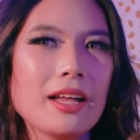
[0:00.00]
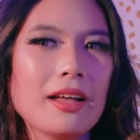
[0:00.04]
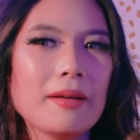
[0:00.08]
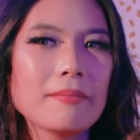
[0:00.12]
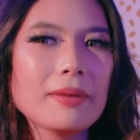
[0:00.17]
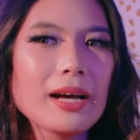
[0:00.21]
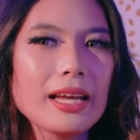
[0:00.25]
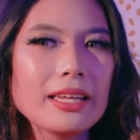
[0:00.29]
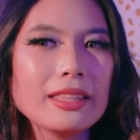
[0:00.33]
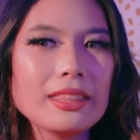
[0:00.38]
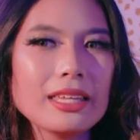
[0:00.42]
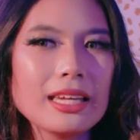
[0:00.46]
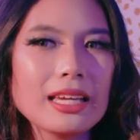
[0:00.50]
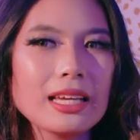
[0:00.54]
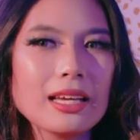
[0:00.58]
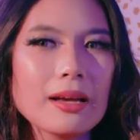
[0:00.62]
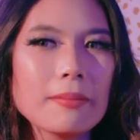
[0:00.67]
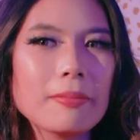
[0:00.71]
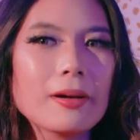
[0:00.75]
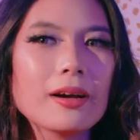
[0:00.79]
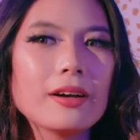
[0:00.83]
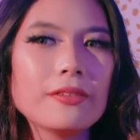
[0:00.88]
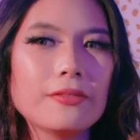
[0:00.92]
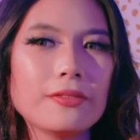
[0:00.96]
I think
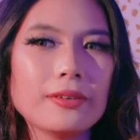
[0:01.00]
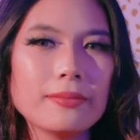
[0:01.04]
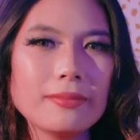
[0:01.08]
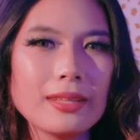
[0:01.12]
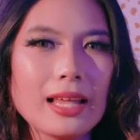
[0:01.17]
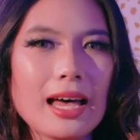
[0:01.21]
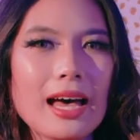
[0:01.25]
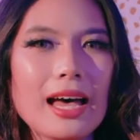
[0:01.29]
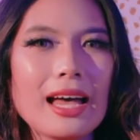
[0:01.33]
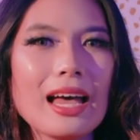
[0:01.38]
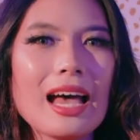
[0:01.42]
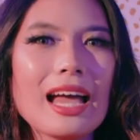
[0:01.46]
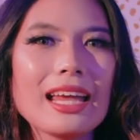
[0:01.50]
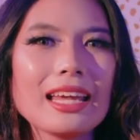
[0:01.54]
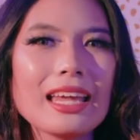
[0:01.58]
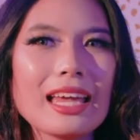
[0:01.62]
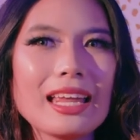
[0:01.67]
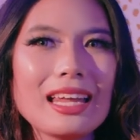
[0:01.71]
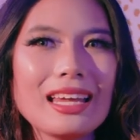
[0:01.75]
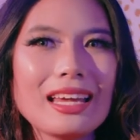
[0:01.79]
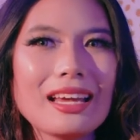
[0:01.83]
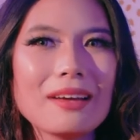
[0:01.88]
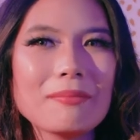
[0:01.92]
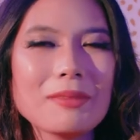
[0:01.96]
apart from that, I
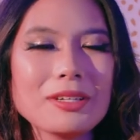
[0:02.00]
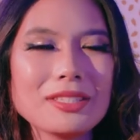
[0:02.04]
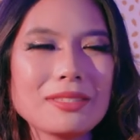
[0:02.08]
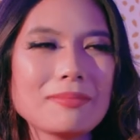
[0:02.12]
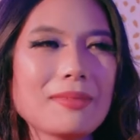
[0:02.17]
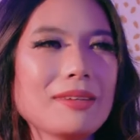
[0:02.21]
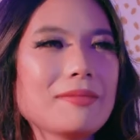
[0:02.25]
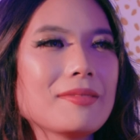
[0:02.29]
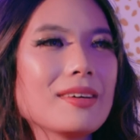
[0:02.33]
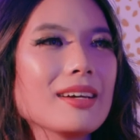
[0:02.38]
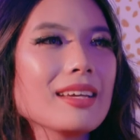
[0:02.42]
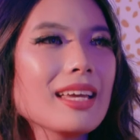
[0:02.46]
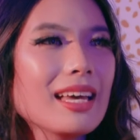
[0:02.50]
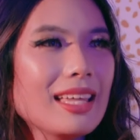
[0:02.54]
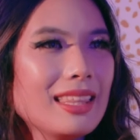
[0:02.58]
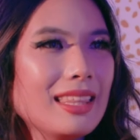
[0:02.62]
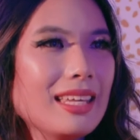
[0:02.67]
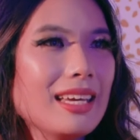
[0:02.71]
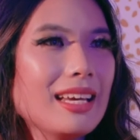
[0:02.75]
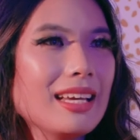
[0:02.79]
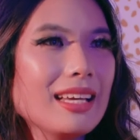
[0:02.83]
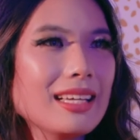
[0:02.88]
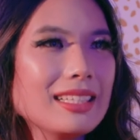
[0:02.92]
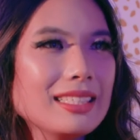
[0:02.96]
get most of my work
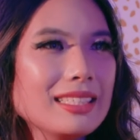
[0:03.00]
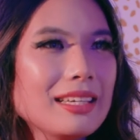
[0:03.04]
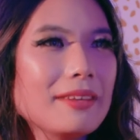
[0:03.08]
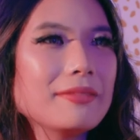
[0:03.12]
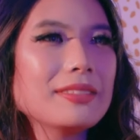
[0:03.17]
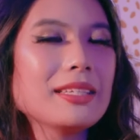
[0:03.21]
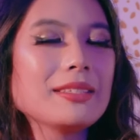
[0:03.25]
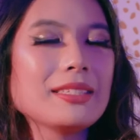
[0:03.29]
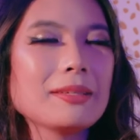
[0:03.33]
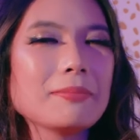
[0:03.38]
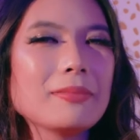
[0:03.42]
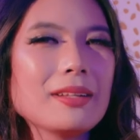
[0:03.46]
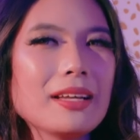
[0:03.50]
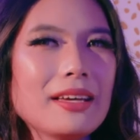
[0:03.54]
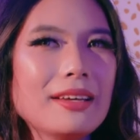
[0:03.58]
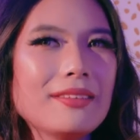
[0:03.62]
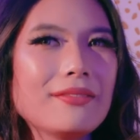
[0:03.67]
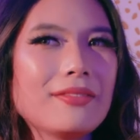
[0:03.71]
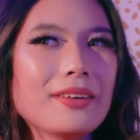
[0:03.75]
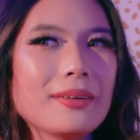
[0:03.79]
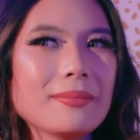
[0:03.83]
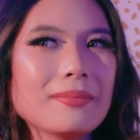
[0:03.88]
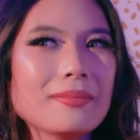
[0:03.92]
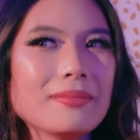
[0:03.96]
ethic and self-discipline
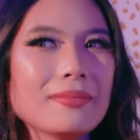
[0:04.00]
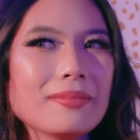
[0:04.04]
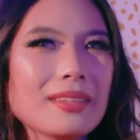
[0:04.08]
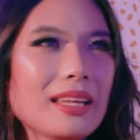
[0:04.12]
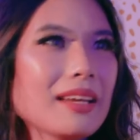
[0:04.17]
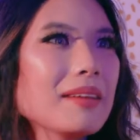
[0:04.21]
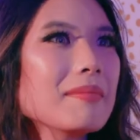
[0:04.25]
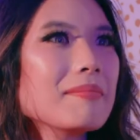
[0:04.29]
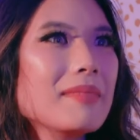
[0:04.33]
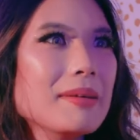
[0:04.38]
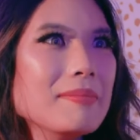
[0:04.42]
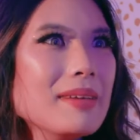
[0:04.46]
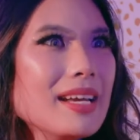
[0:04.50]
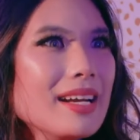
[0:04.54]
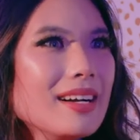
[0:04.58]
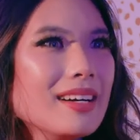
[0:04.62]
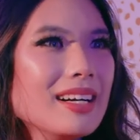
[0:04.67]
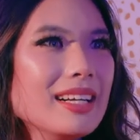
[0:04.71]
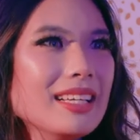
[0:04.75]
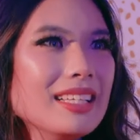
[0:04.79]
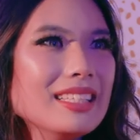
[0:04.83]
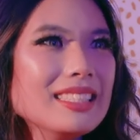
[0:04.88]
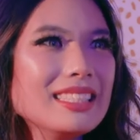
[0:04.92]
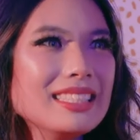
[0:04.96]
from, like, my
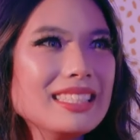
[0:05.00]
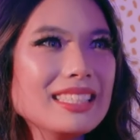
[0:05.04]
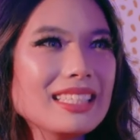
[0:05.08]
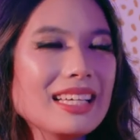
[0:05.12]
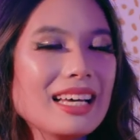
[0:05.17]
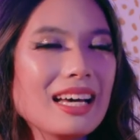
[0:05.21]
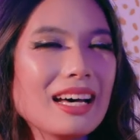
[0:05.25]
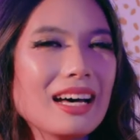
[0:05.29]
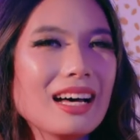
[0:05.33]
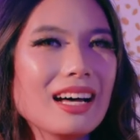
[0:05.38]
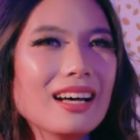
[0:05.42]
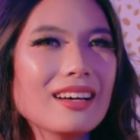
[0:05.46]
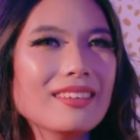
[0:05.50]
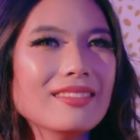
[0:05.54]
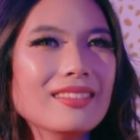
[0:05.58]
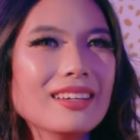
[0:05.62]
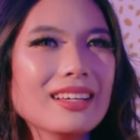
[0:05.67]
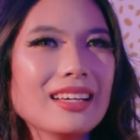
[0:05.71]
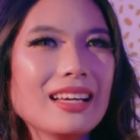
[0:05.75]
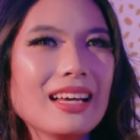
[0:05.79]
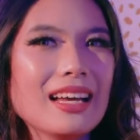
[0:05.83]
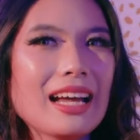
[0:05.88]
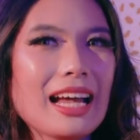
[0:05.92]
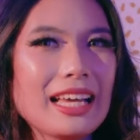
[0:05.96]
parents,
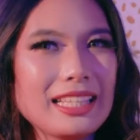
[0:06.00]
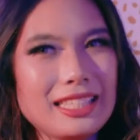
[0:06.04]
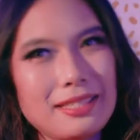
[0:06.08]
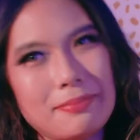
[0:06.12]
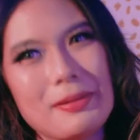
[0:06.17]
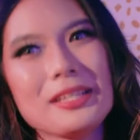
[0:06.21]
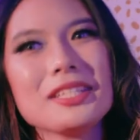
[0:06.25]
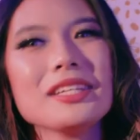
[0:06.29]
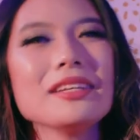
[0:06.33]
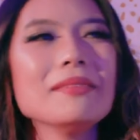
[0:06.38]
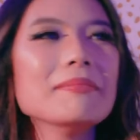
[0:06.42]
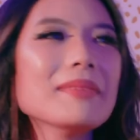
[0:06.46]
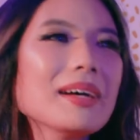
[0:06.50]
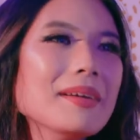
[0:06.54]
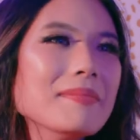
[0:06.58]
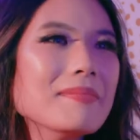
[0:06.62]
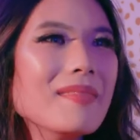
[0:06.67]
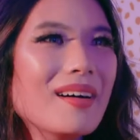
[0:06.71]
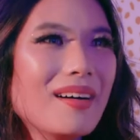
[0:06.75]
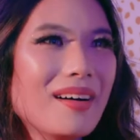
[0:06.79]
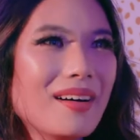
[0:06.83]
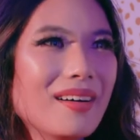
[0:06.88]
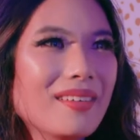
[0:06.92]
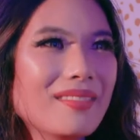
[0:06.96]
especially my
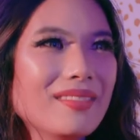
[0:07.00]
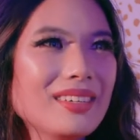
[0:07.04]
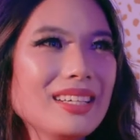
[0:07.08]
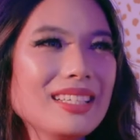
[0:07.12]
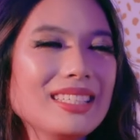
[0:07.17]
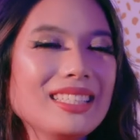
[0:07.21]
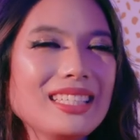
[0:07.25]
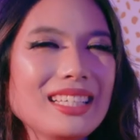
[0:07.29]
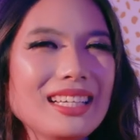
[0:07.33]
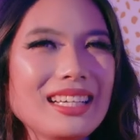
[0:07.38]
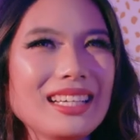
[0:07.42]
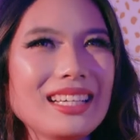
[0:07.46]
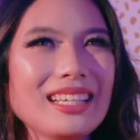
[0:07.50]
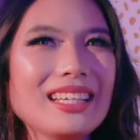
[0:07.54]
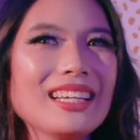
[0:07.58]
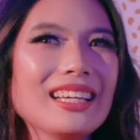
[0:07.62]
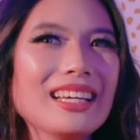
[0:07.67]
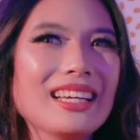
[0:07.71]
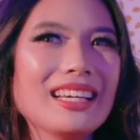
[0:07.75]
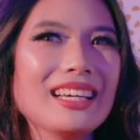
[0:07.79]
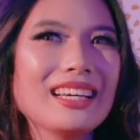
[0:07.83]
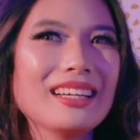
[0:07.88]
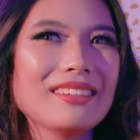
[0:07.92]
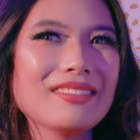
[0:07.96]
mom. She
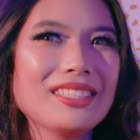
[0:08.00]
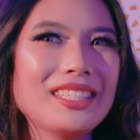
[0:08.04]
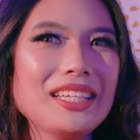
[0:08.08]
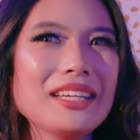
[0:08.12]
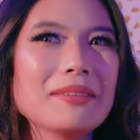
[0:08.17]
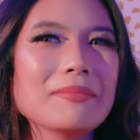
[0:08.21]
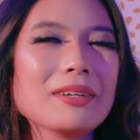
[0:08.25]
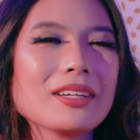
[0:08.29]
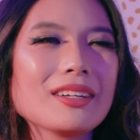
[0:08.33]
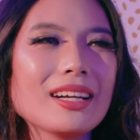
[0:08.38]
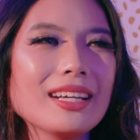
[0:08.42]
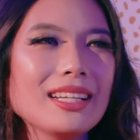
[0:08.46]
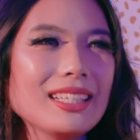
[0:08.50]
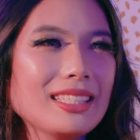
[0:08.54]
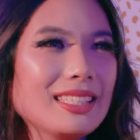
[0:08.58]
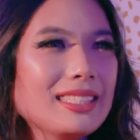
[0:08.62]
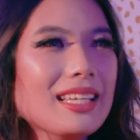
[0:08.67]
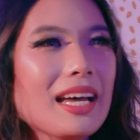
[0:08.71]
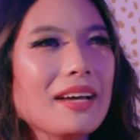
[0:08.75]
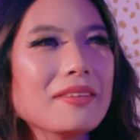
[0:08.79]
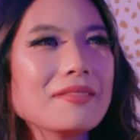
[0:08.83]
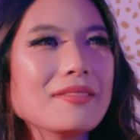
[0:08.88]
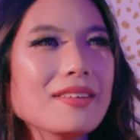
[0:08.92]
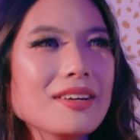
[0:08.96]
when she immigrated to
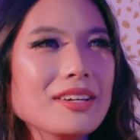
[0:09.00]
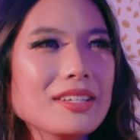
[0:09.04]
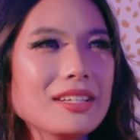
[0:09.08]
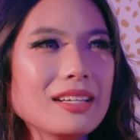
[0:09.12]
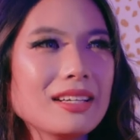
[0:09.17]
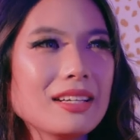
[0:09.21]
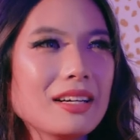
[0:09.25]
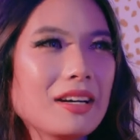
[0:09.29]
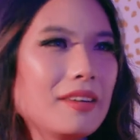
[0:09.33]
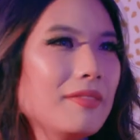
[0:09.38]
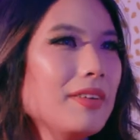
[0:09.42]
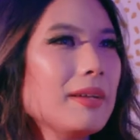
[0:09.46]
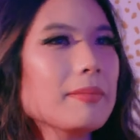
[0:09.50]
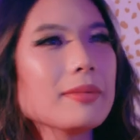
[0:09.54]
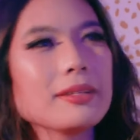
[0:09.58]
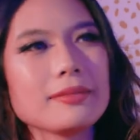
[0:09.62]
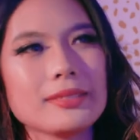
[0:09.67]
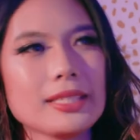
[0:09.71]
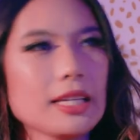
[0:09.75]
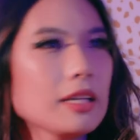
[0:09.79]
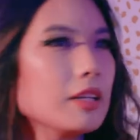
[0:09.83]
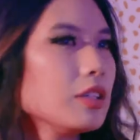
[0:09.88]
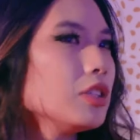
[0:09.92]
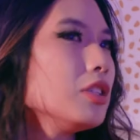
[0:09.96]
Taiwan, her family was,
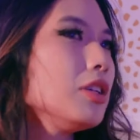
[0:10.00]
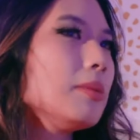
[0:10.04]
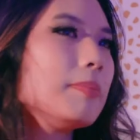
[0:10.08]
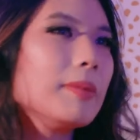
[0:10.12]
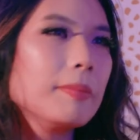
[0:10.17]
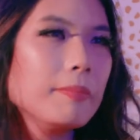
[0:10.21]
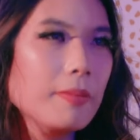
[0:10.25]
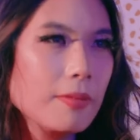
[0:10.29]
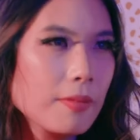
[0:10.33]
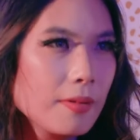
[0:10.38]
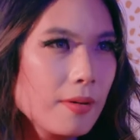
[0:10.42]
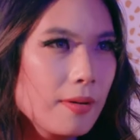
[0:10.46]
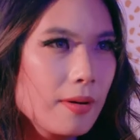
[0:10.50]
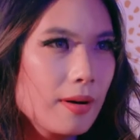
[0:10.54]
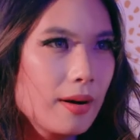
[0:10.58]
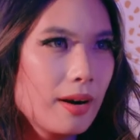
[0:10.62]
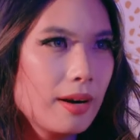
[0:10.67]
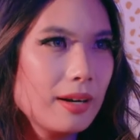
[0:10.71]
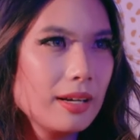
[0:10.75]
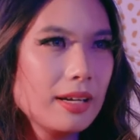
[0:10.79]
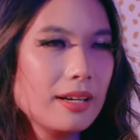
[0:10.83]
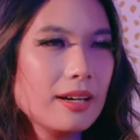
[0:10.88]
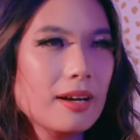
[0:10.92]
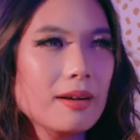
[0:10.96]
like, super poor,
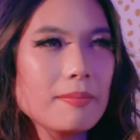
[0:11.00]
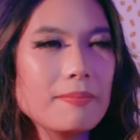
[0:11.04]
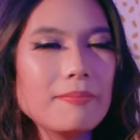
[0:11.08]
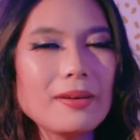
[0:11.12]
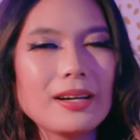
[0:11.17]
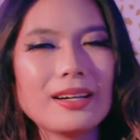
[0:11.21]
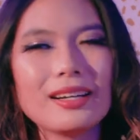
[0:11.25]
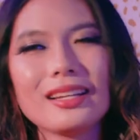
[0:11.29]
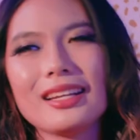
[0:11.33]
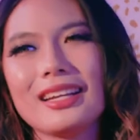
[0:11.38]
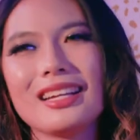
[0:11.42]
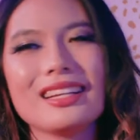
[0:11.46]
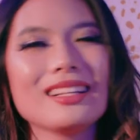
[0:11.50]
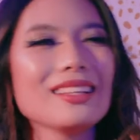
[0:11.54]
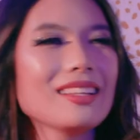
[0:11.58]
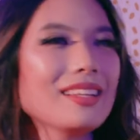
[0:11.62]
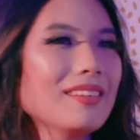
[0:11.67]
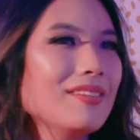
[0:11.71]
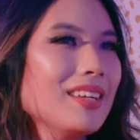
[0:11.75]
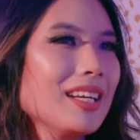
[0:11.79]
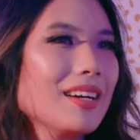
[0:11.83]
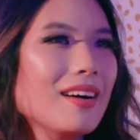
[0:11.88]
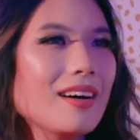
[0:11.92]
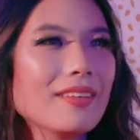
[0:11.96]
you know, barely
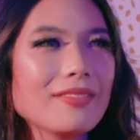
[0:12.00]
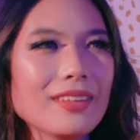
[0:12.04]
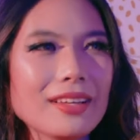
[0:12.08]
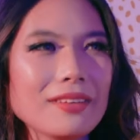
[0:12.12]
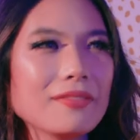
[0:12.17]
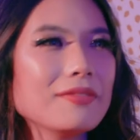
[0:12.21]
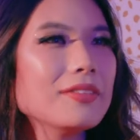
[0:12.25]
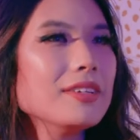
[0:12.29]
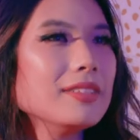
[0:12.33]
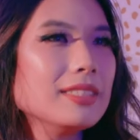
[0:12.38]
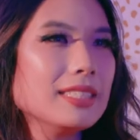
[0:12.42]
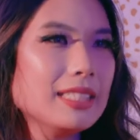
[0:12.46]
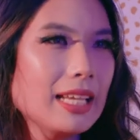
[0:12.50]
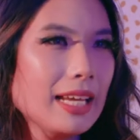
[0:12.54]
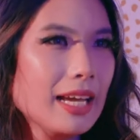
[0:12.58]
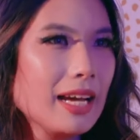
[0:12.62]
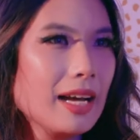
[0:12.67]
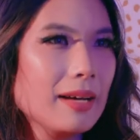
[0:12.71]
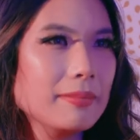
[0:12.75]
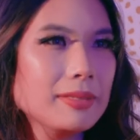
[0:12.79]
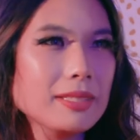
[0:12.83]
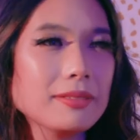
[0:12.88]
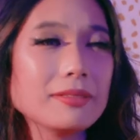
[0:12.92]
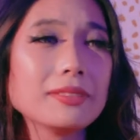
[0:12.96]
living off, like, food
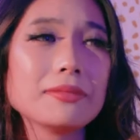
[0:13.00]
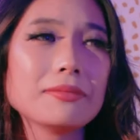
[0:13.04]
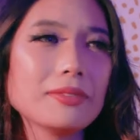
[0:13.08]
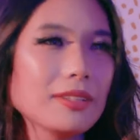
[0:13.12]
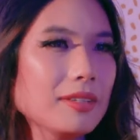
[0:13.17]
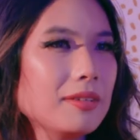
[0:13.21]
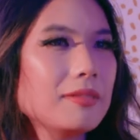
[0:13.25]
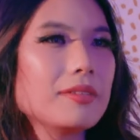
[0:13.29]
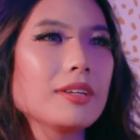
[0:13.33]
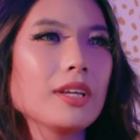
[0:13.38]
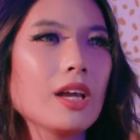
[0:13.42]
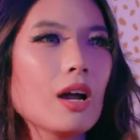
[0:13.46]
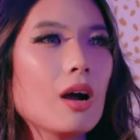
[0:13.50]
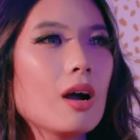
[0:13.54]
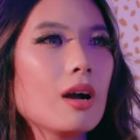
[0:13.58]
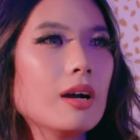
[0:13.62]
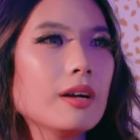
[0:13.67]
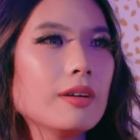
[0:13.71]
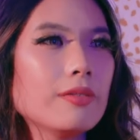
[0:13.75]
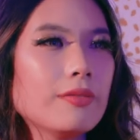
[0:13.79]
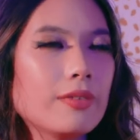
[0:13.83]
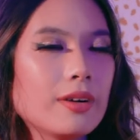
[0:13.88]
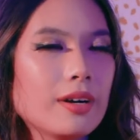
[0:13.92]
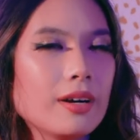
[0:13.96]
stamps. It was really, really
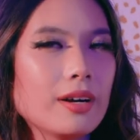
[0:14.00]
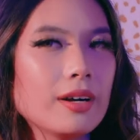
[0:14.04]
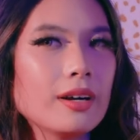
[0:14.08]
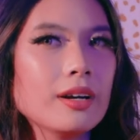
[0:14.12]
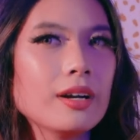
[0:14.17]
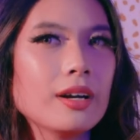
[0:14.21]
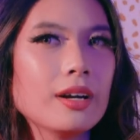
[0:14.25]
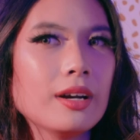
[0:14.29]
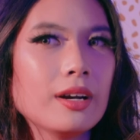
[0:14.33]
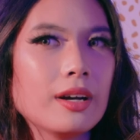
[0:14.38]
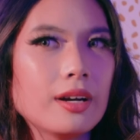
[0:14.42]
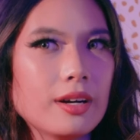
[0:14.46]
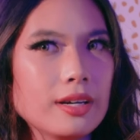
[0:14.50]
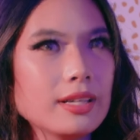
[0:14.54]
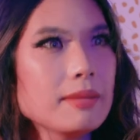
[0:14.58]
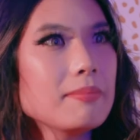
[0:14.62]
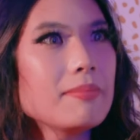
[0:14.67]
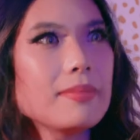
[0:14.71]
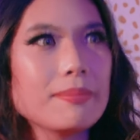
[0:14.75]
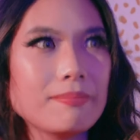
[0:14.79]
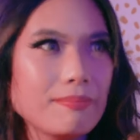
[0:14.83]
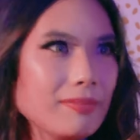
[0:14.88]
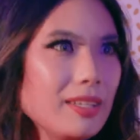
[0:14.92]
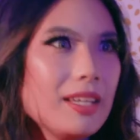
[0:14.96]
hard for her
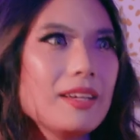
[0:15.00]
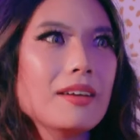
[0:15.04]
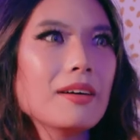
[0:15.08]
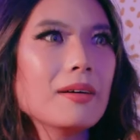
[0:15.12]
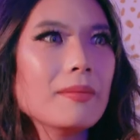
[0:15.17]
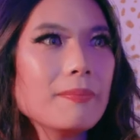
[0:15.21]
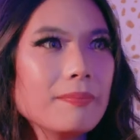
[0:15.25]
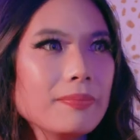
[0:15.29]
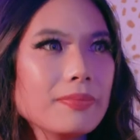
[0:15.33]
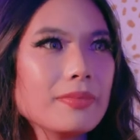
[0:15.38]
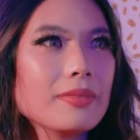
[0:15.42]
to, you know,